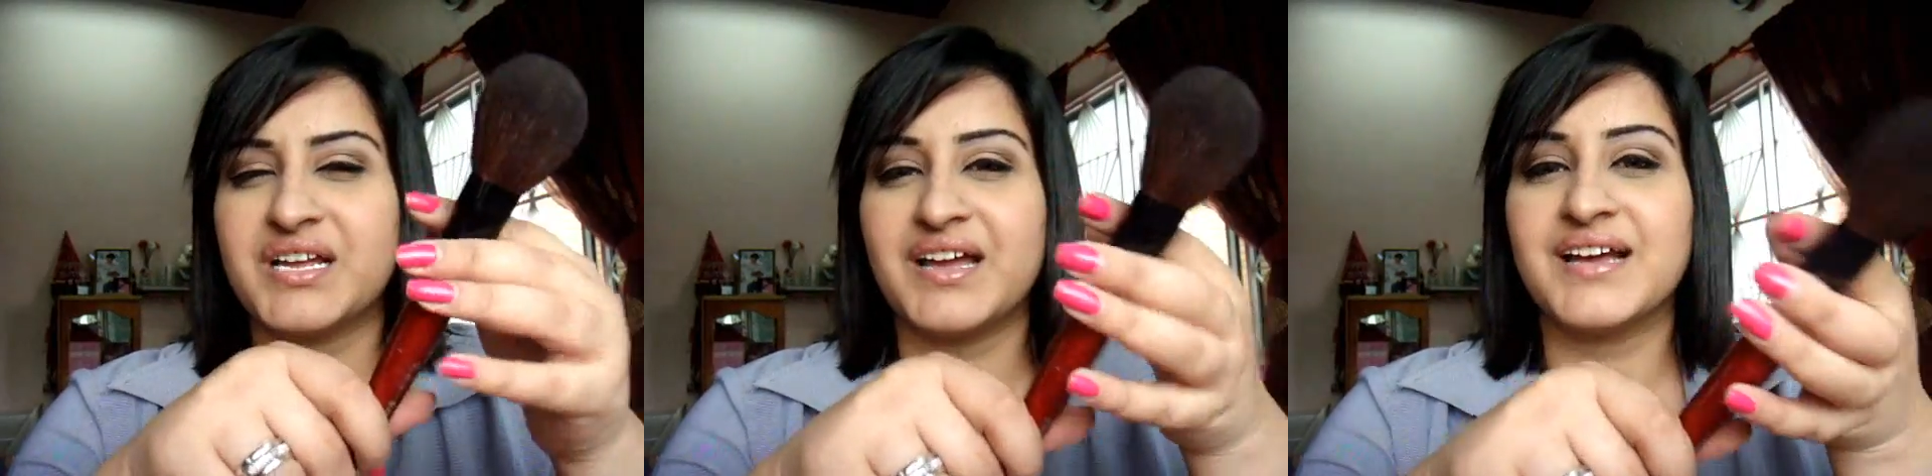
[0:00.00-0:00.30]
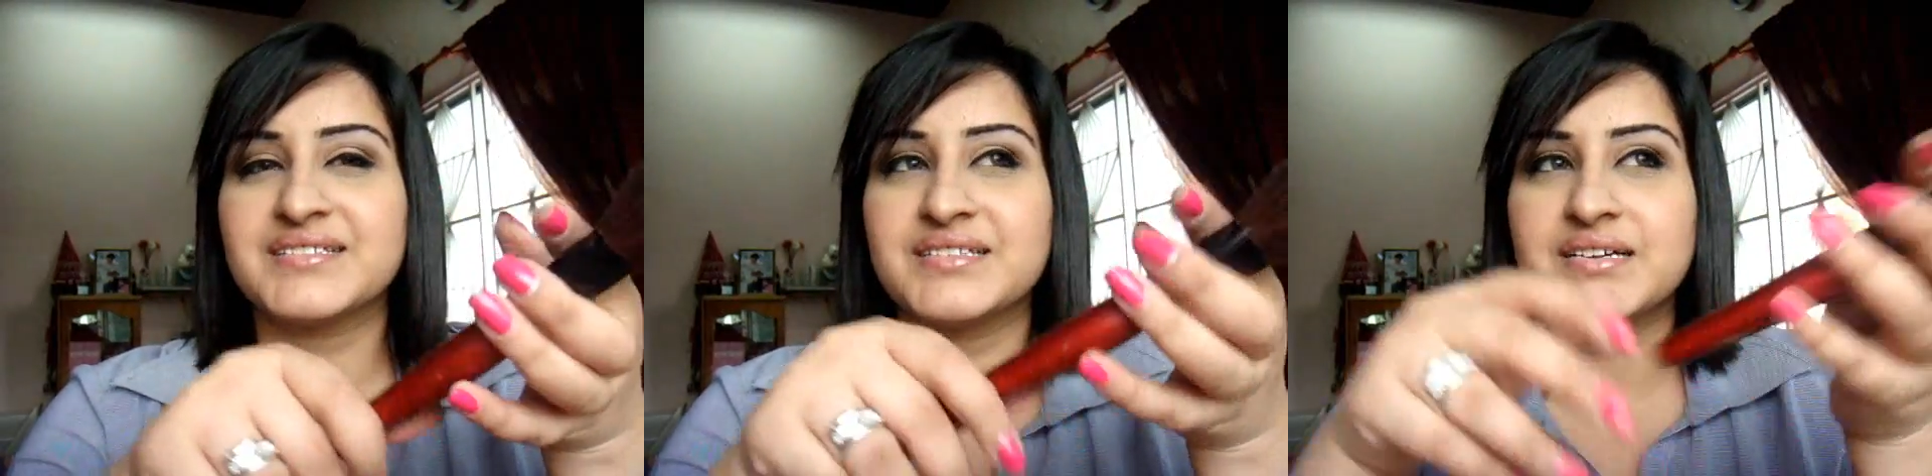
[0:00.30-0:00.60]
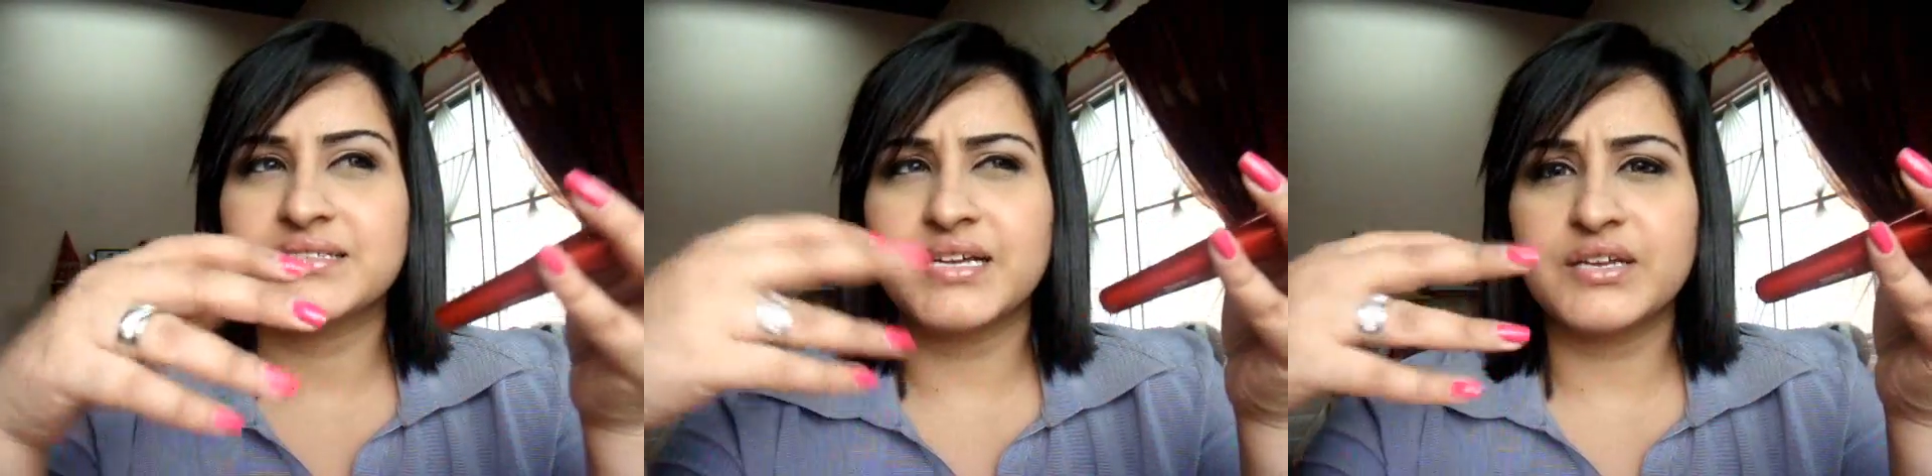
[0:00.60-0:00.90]
I asked her,
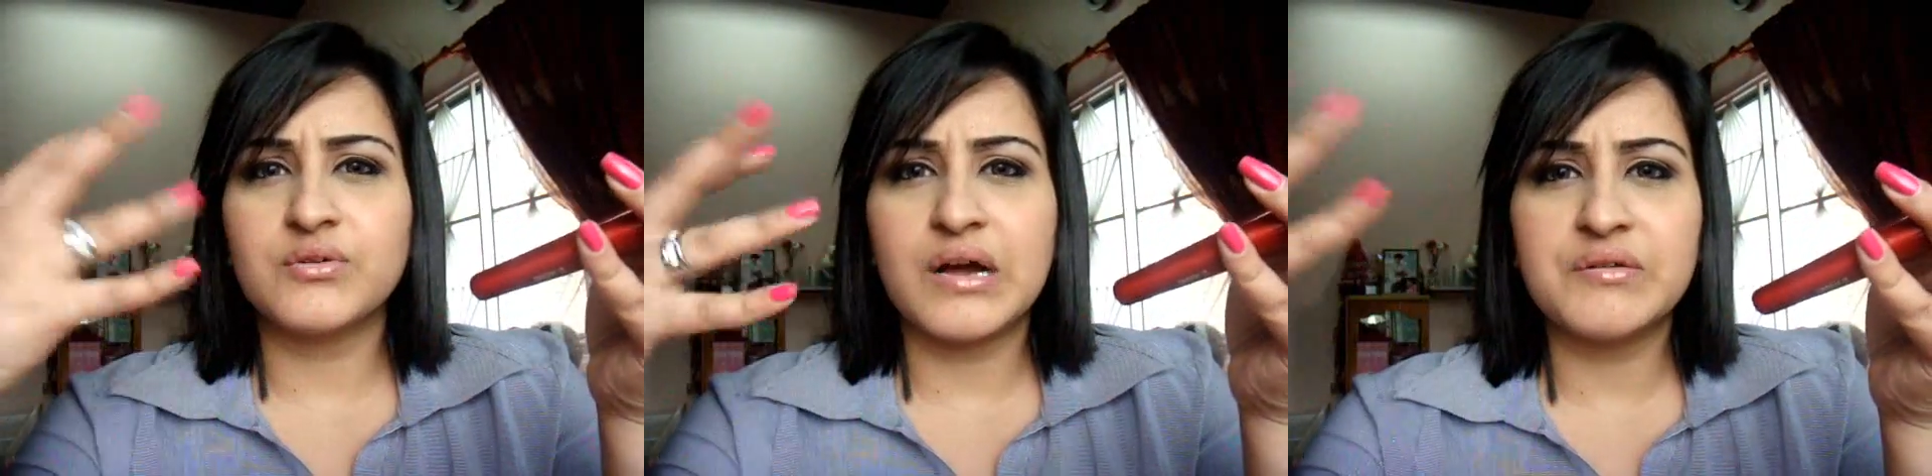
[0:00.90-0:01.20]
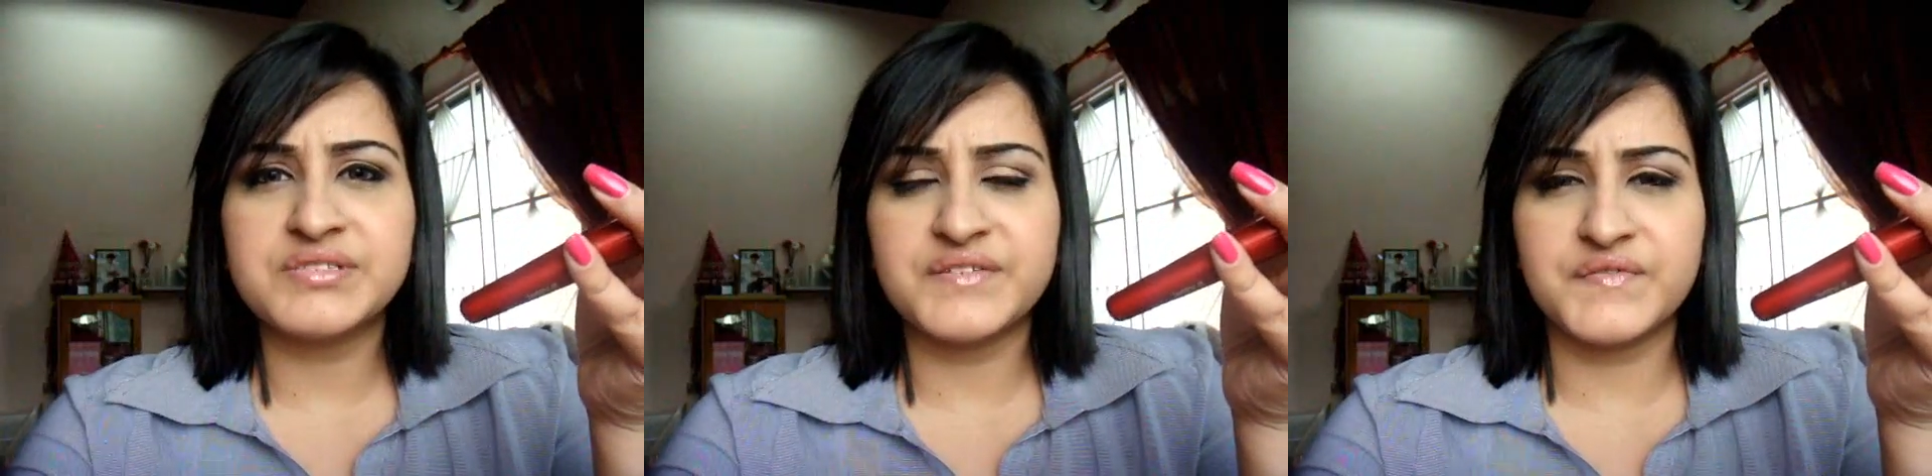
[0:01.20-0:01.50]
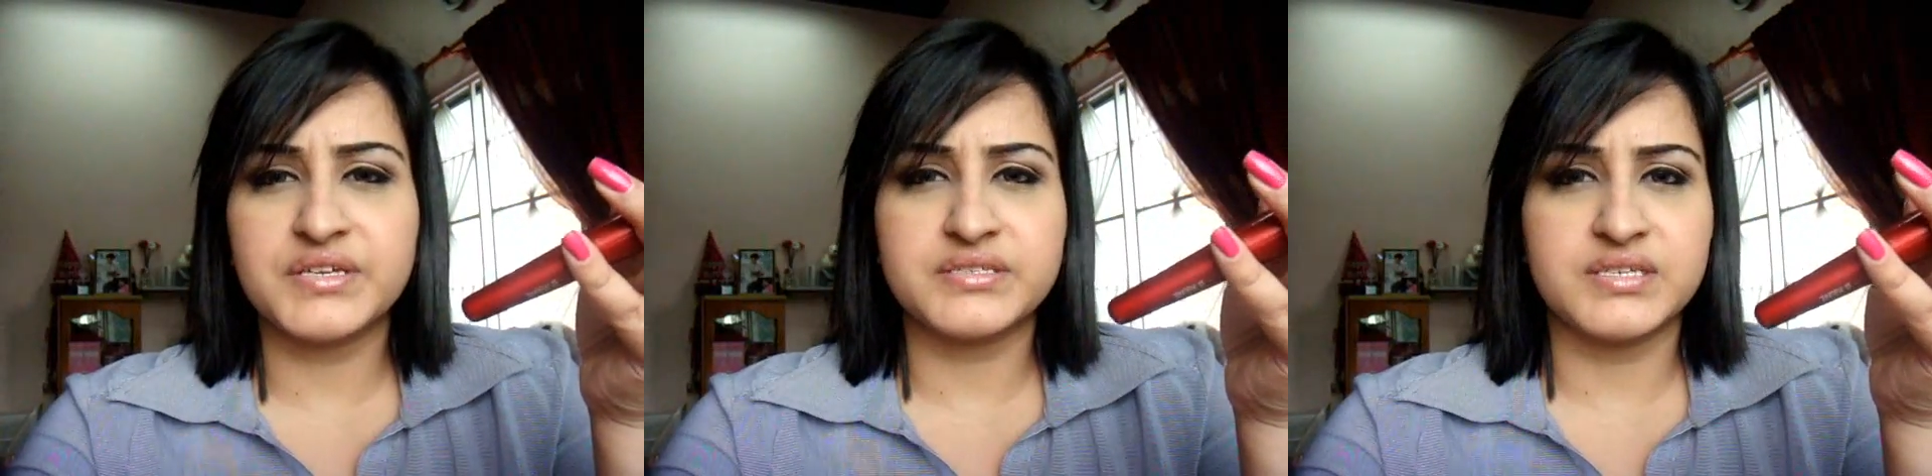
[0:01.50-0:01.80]
I was like, you know, how does it feel?